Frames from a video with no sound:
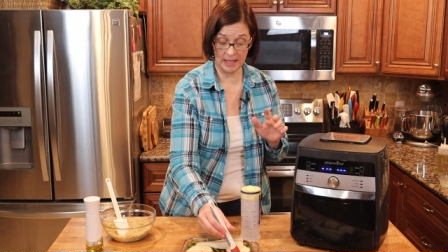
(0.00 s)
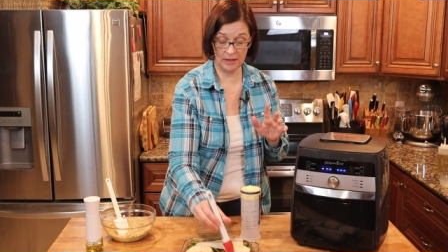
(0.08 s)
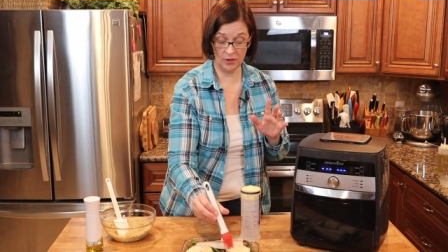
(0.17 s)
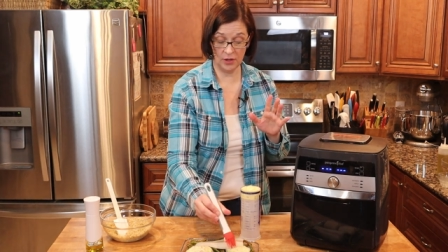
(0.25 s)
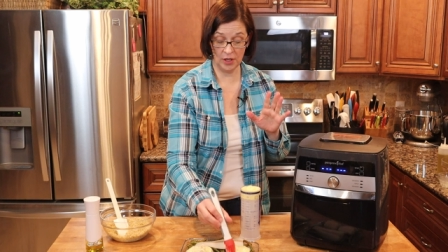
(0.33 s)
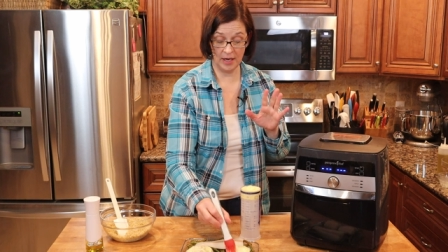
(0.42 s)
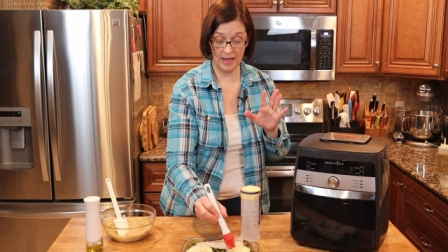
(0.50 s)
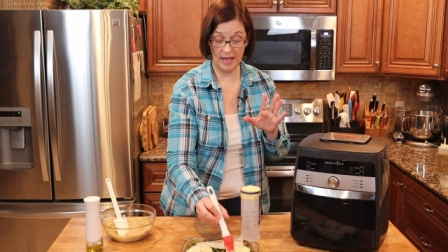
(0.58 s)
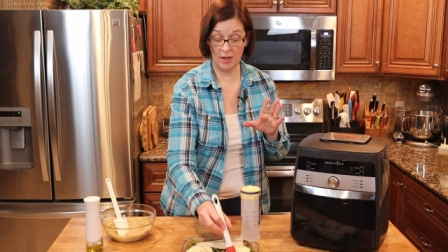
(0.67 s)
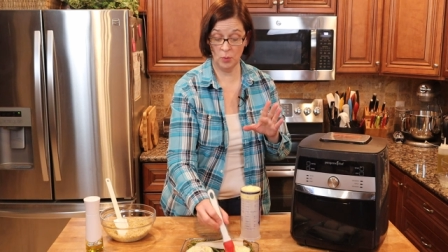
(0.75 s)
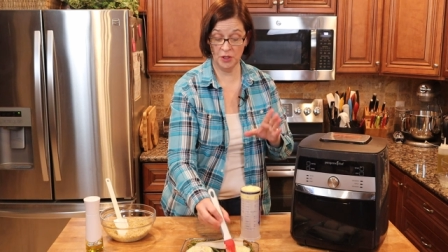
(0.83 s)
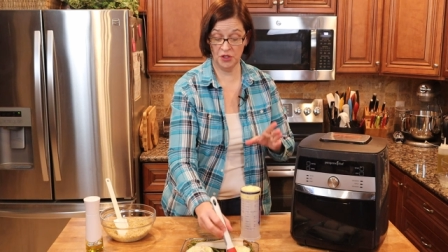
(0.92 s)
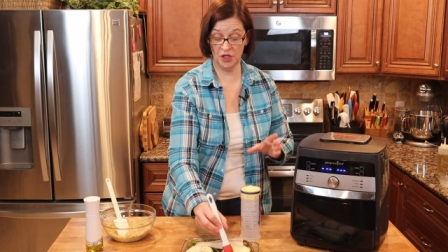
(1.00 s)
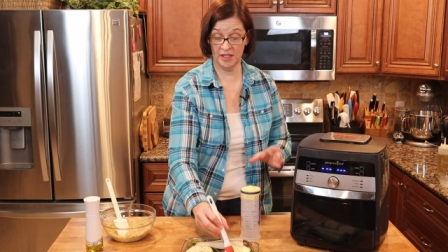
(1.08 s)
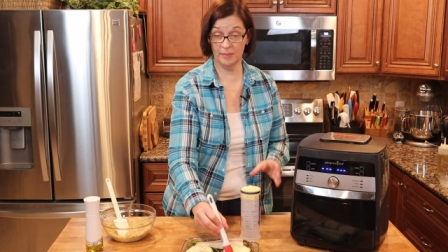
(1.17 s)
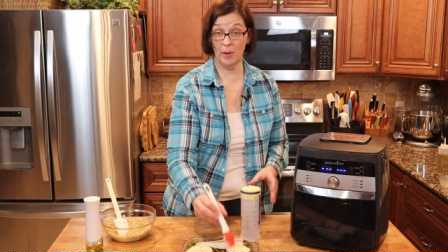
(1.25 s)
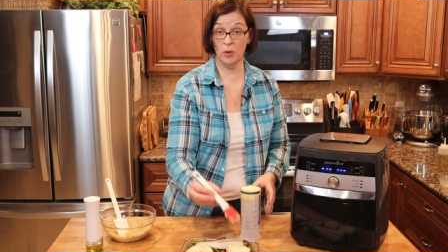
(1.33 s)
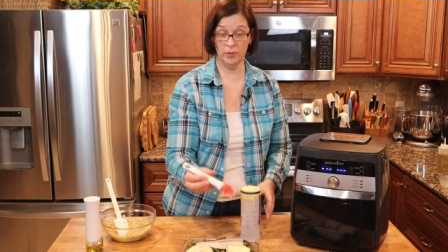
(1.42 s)
Either it was
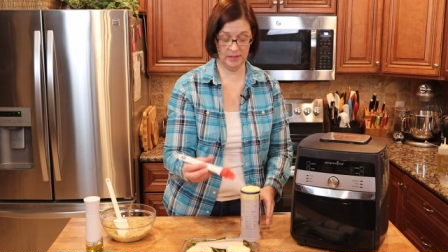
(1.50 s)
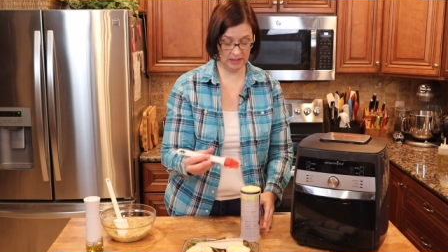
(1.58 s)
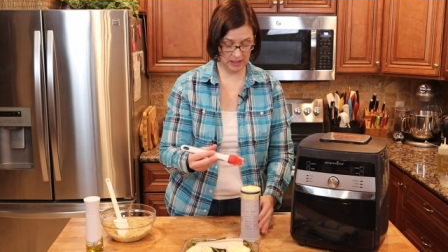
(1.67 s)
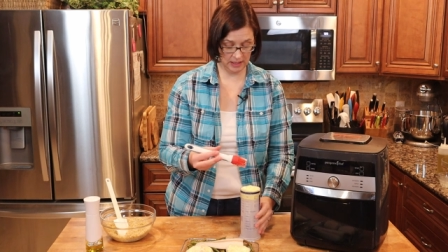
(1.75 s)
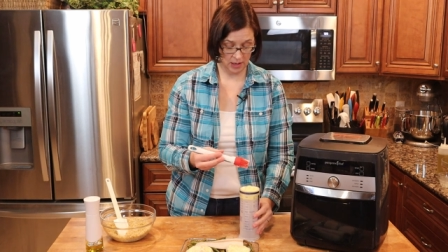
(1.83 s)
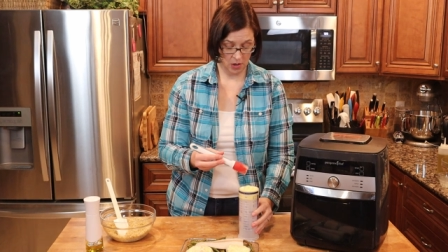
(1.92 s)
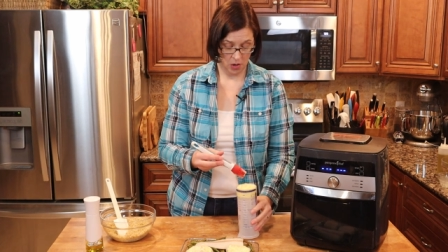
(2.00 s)
just posted